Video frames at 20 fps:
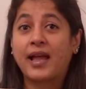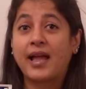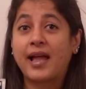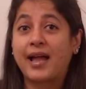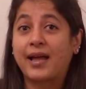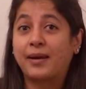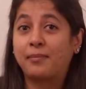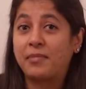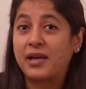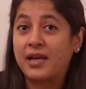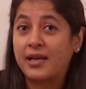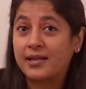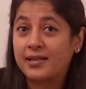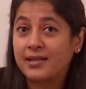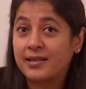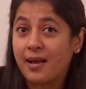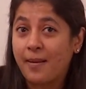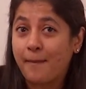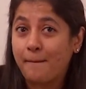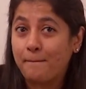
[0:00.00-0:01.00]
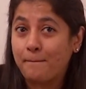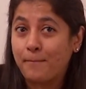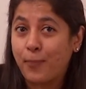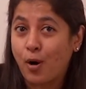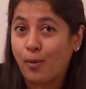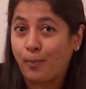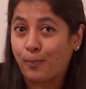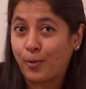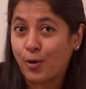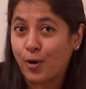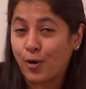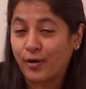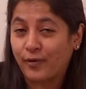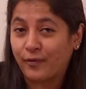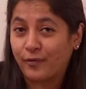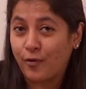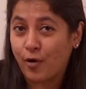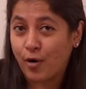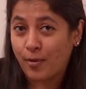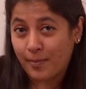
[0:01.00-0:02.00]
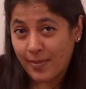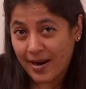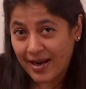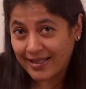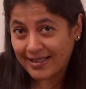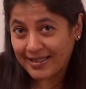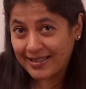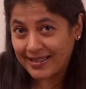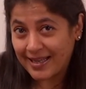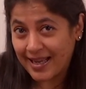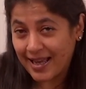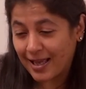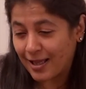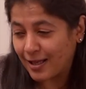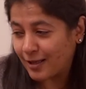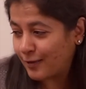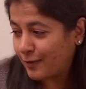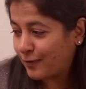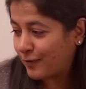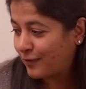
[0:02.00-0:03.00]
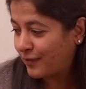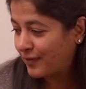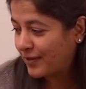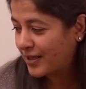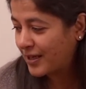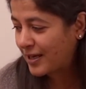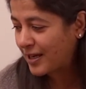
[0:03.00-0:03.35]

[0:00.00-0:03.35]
and make some popcorn for myself